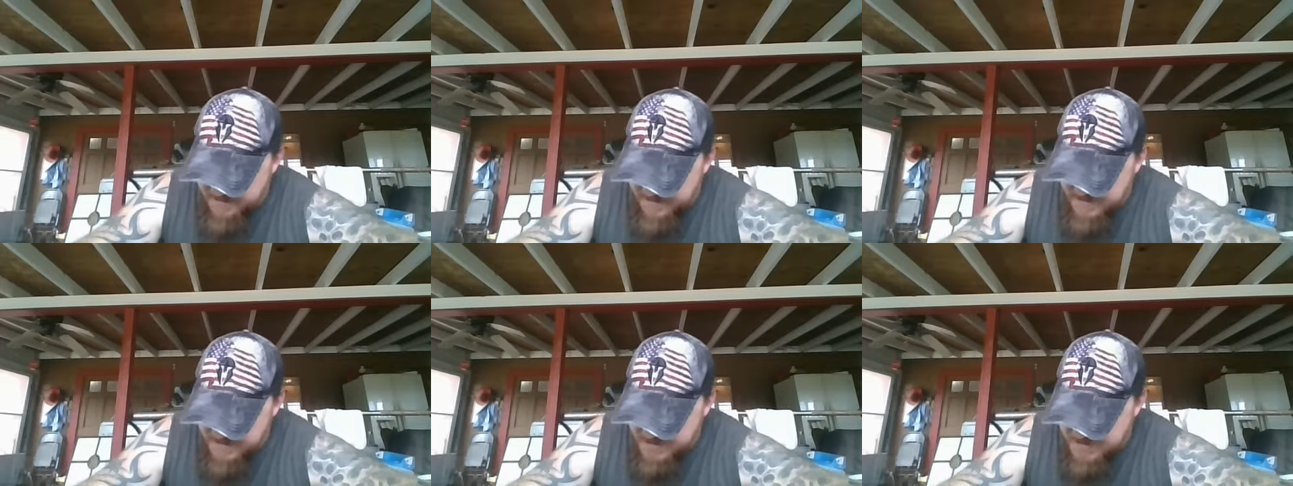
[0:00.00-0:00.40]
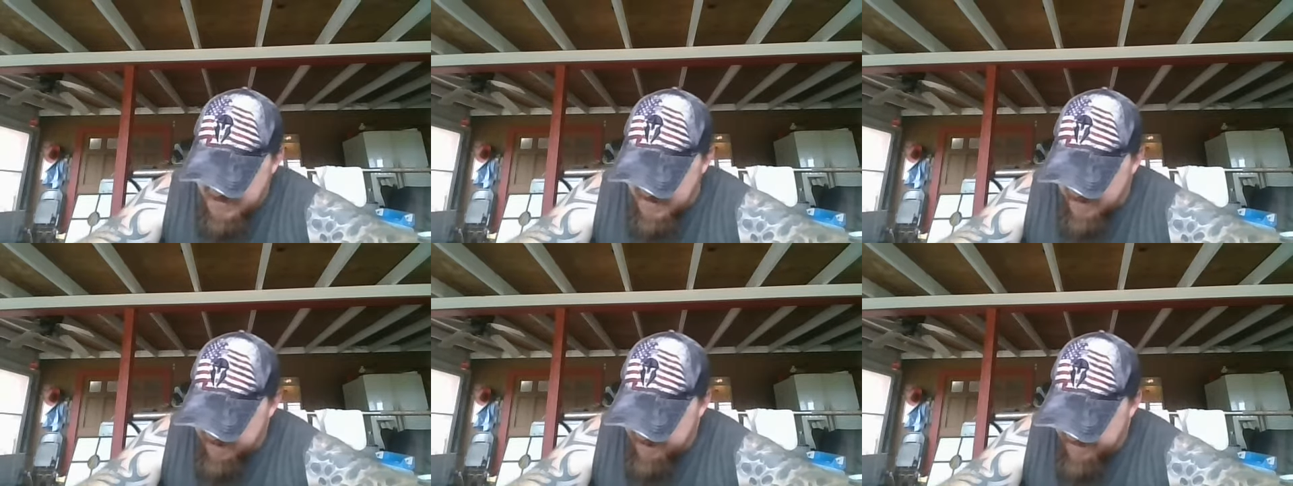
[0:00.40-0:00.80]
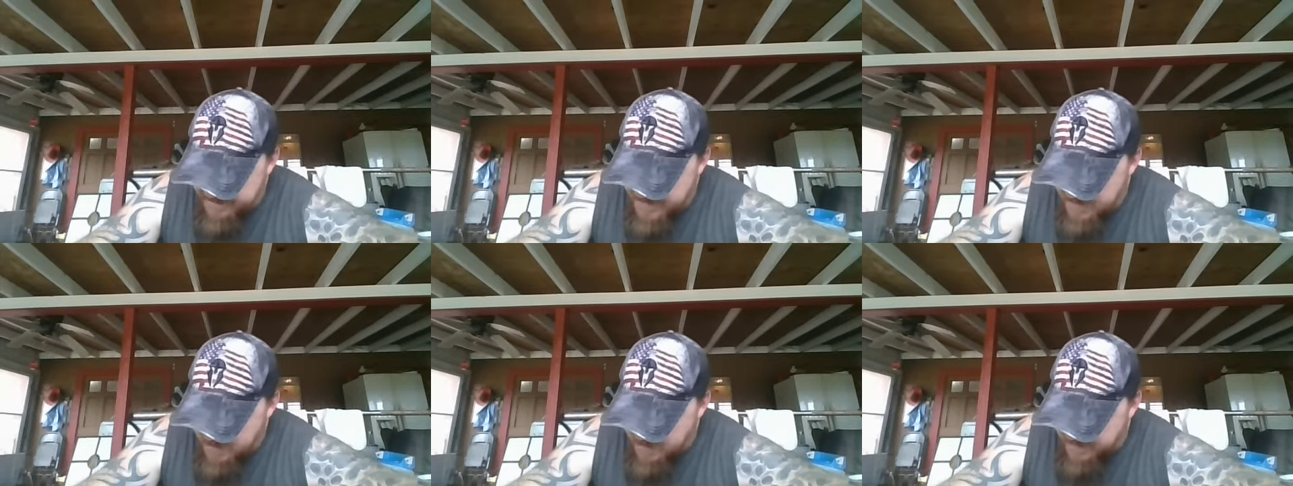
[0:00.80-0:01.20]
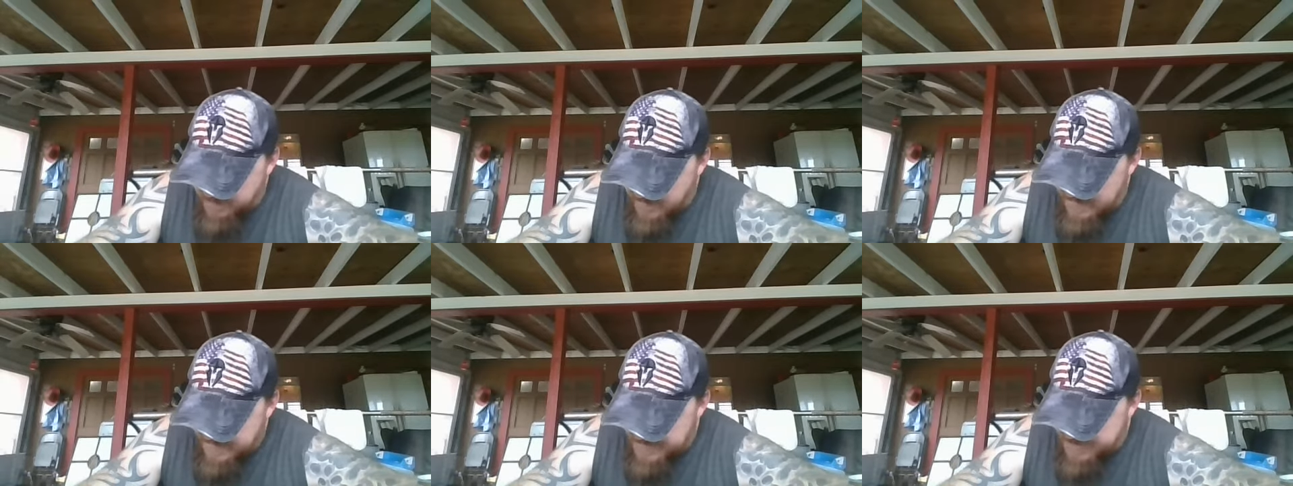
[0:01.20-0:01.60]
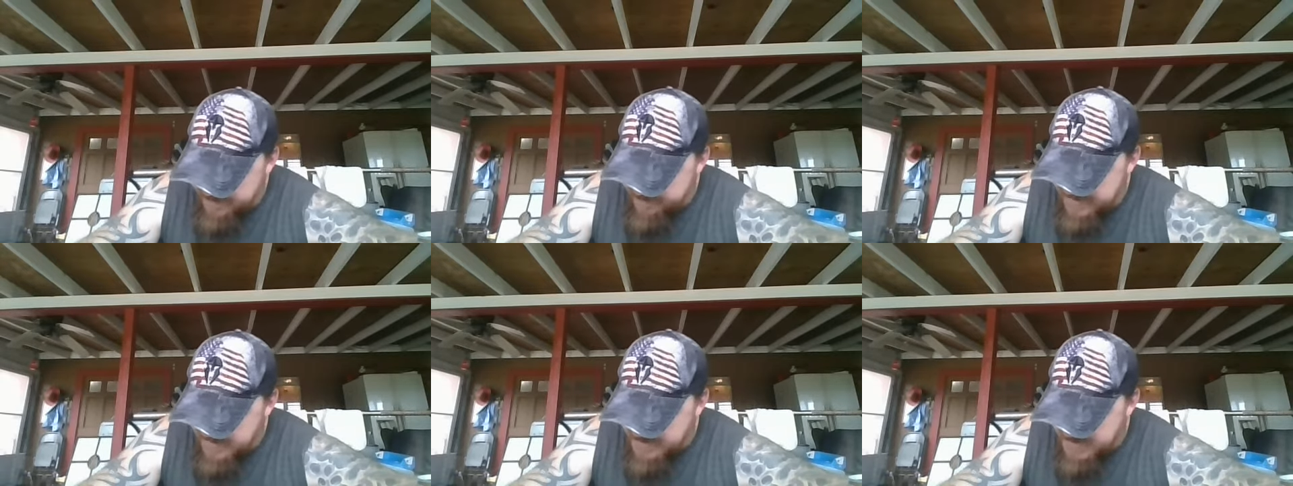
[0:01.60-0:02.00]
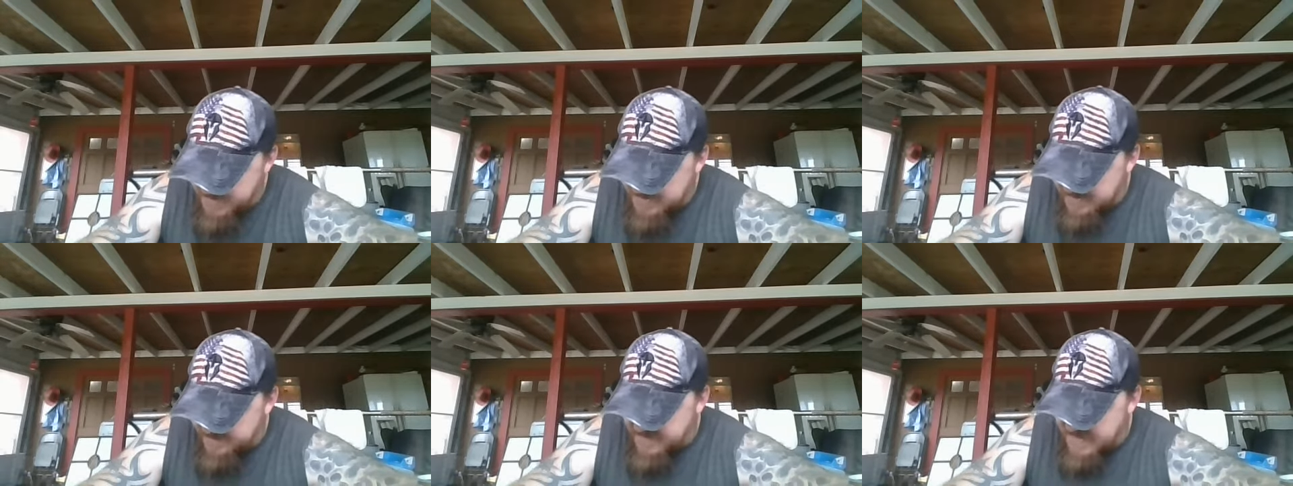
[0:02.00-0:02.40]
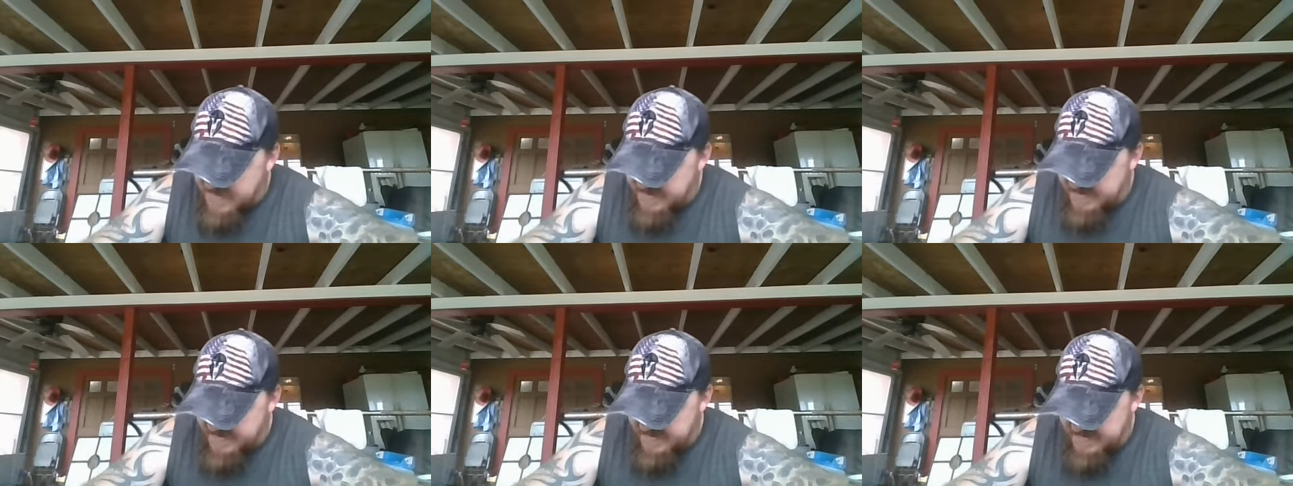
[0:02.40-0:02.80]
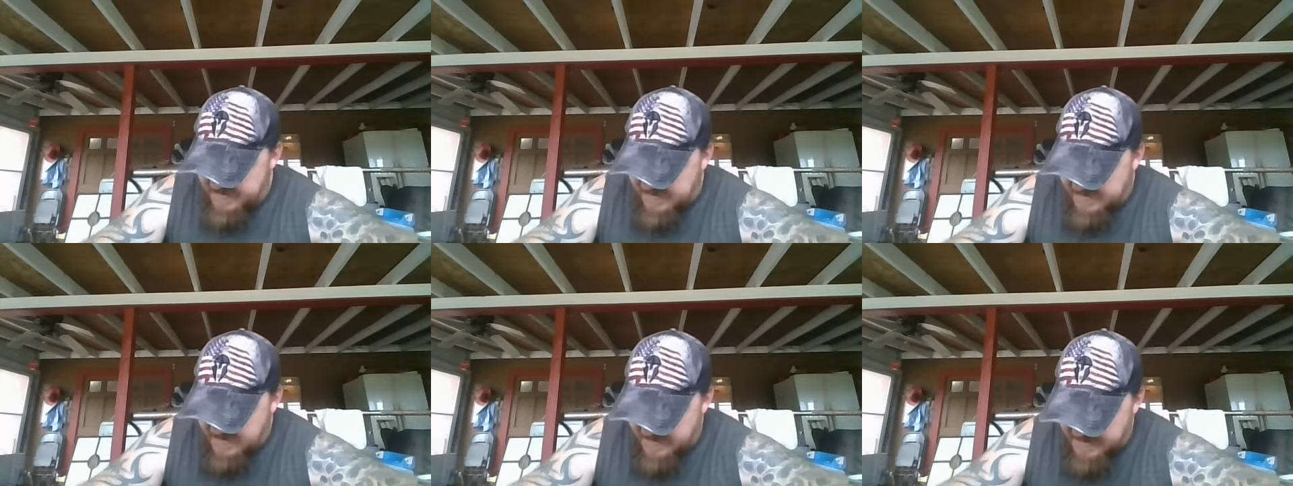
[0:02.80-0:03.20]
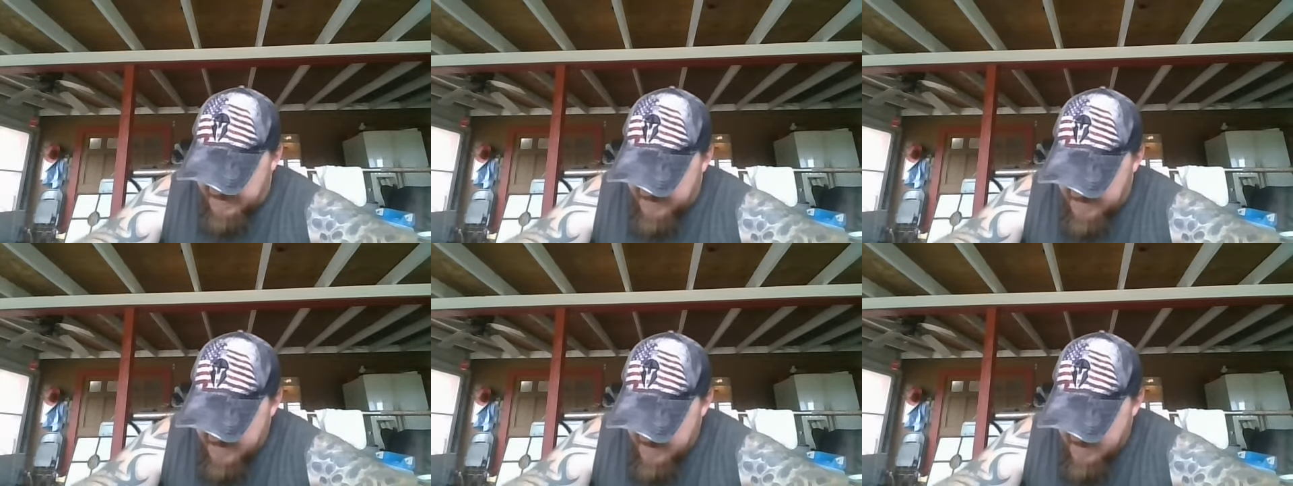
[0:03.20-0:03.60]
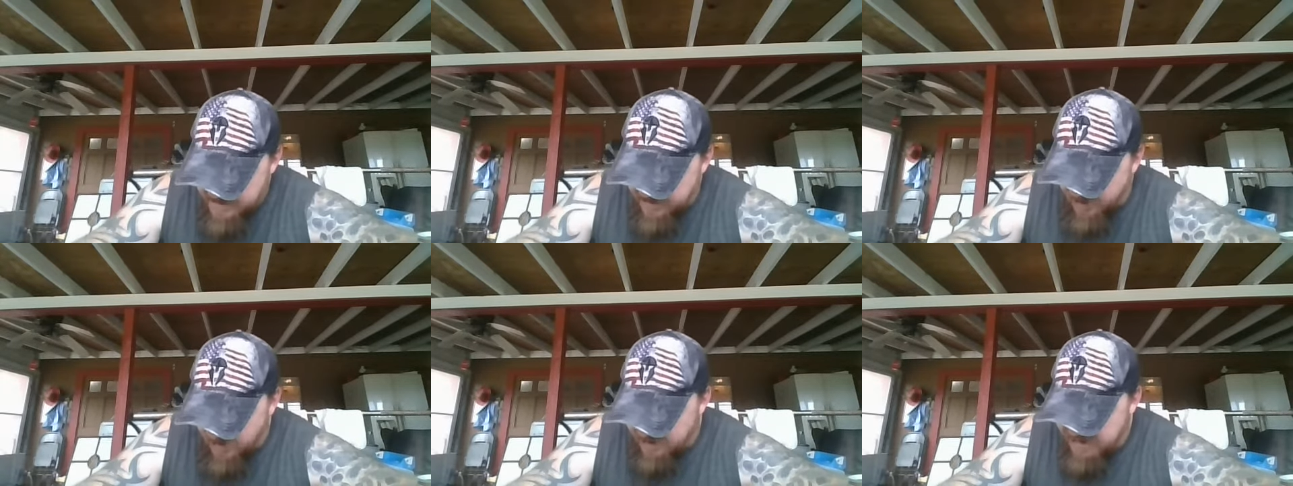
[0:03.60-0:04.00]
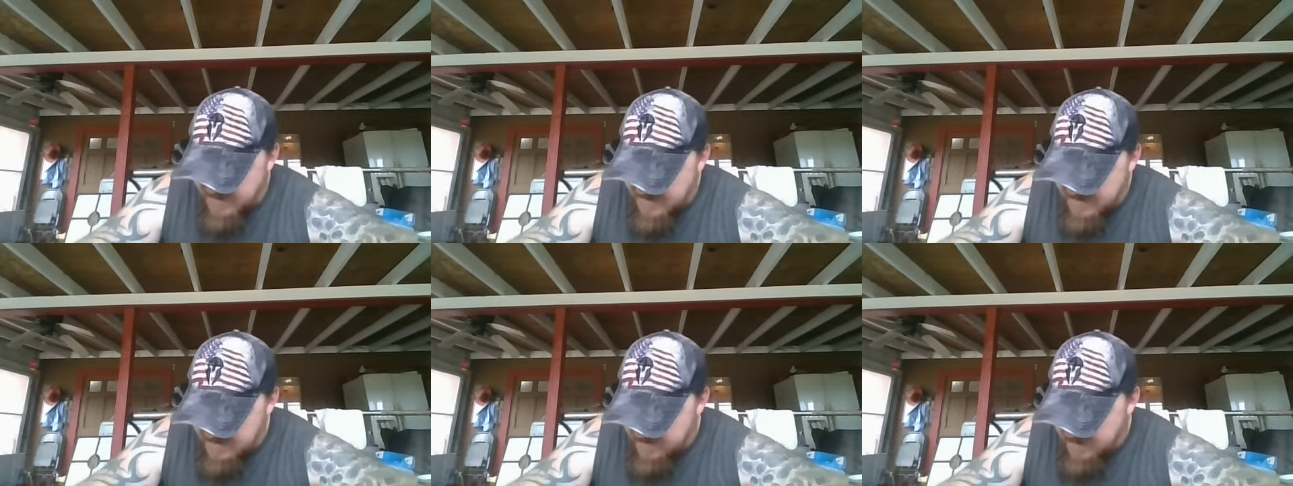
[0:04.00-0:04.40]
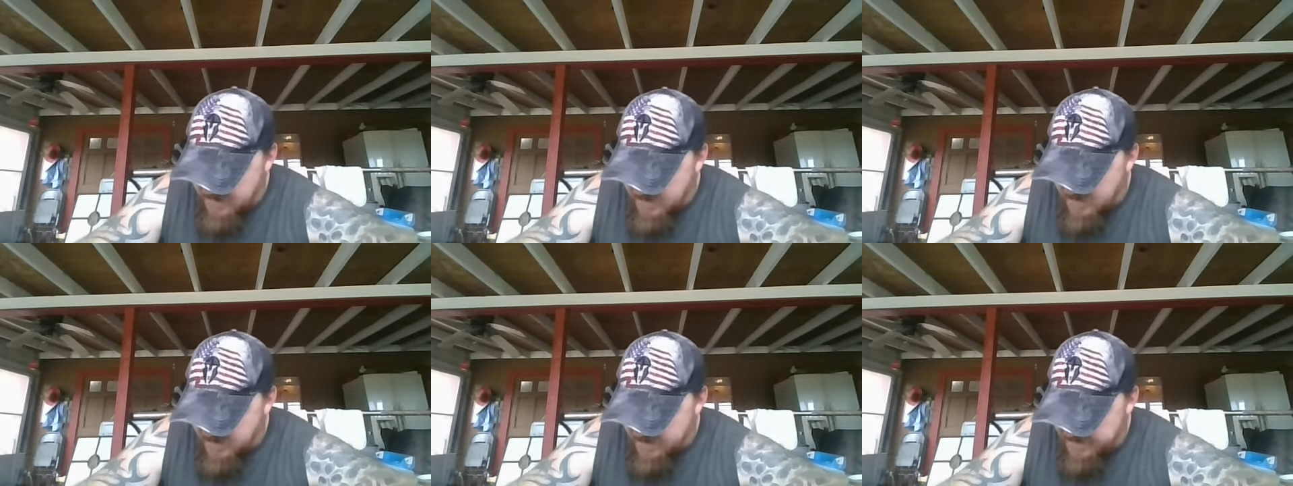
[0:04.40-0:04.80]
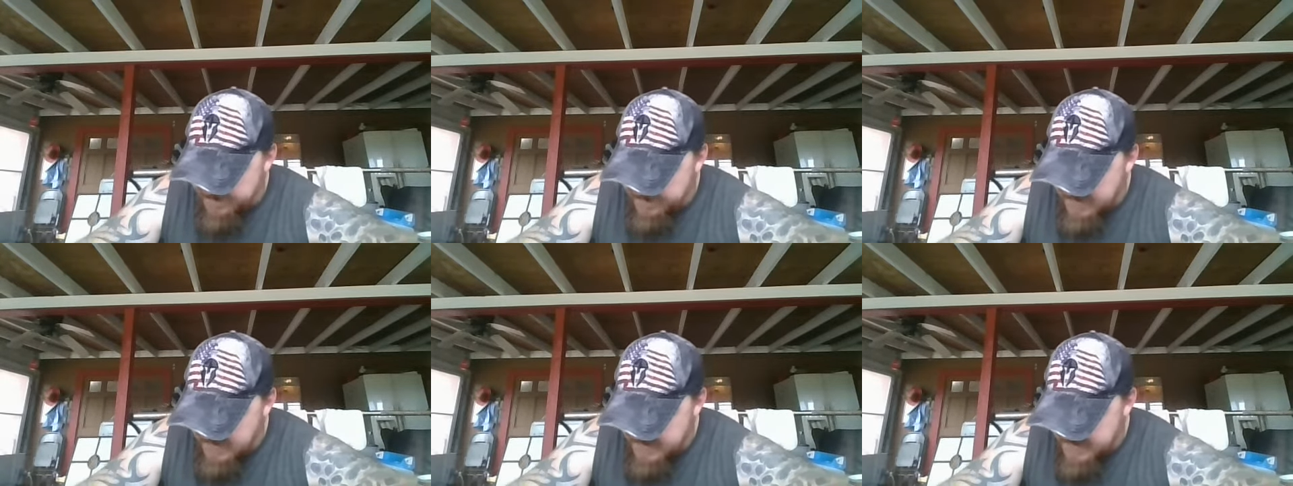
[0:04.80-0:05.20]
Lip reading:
Nobody's mouth can be seen.